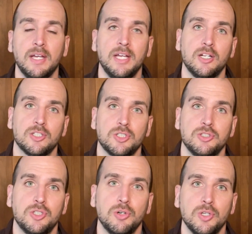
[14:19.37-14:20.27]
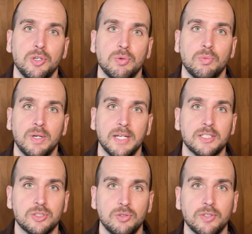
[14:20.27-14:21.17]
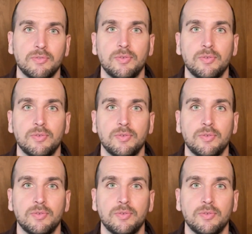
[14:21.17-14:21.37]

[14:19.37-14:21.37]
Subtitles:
and also show you what I sold it